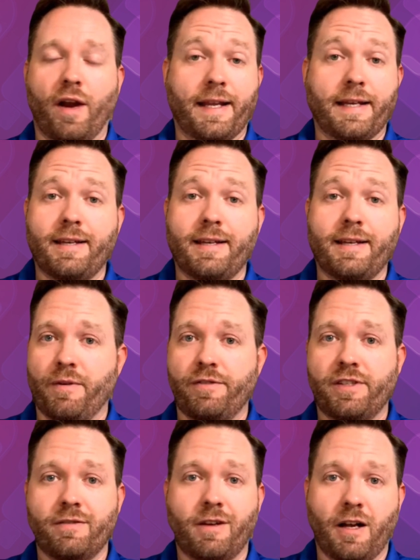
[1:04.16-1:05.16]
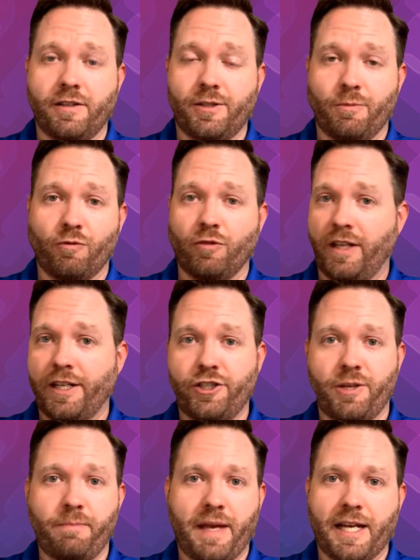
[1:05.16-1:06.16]
any type of customer
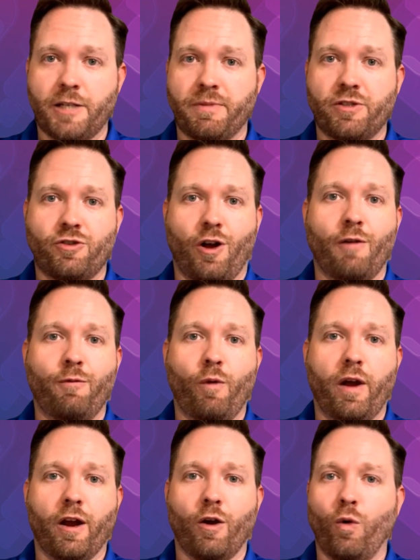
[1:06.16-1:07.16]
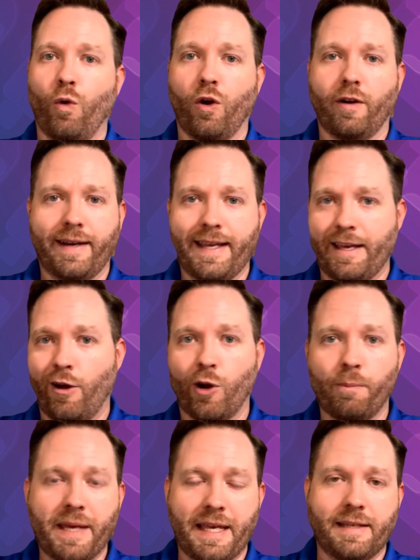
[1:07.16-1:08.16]
relationship management software or an
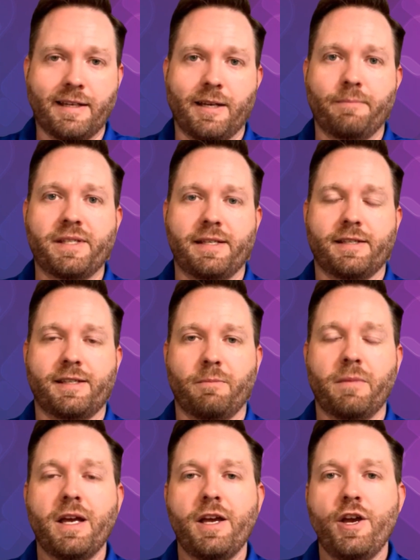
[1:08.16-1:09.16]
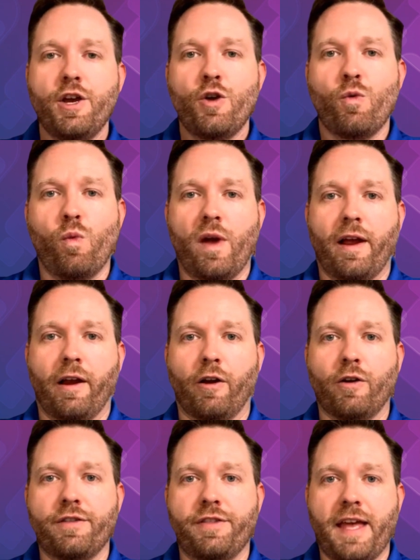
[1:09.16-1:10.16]
ERP type system
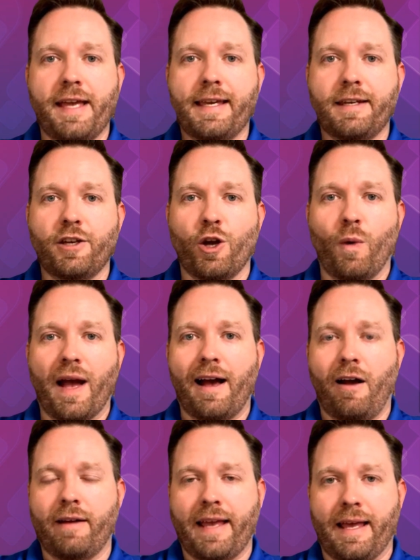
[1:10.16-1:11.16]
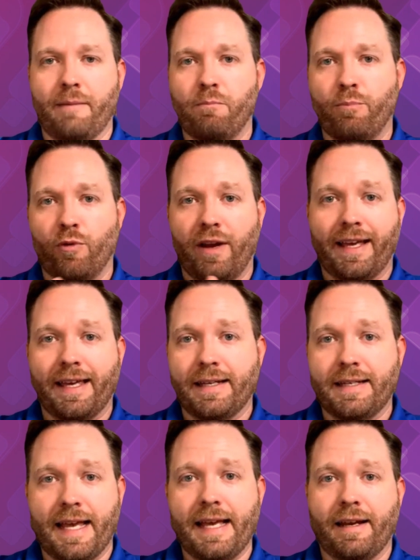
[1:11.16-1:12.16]
where they can go out and bring in
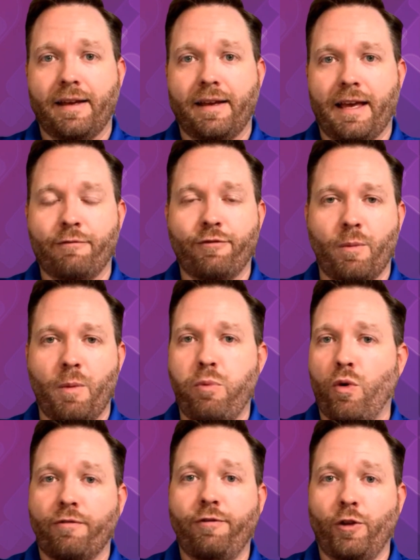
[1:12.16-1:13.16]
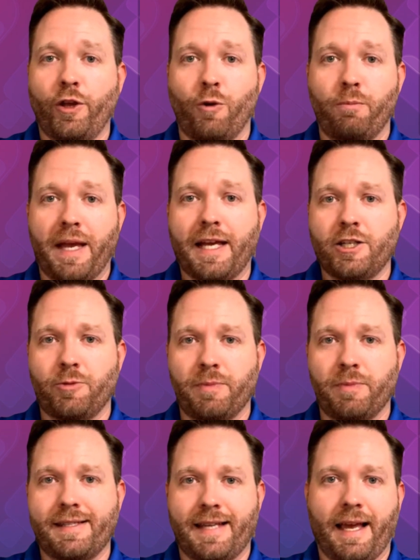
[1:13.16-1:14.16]
data. And from a portfolio management
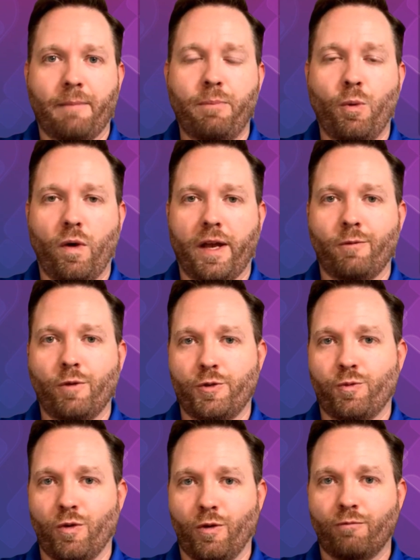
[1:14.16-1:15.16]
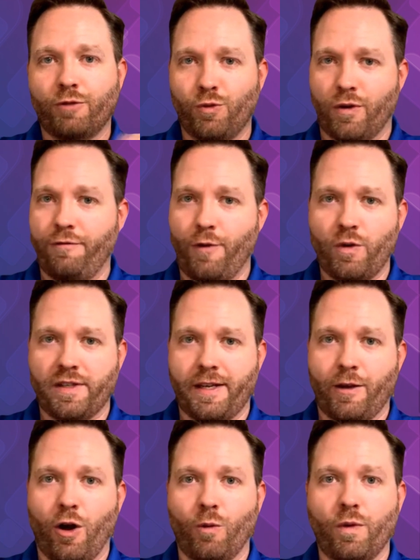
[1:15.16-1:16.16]
management standpoint, which we're sort of
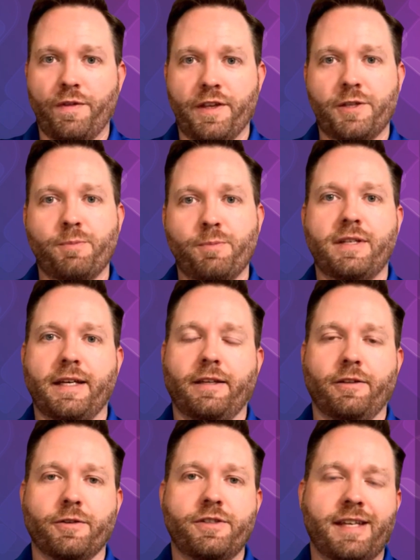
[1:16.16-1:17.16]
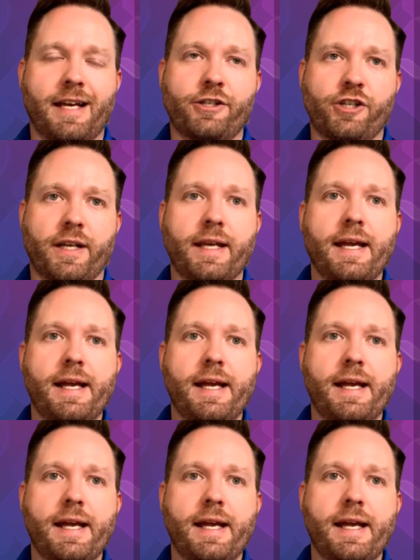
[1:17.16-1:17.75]
focusing on with this particular session,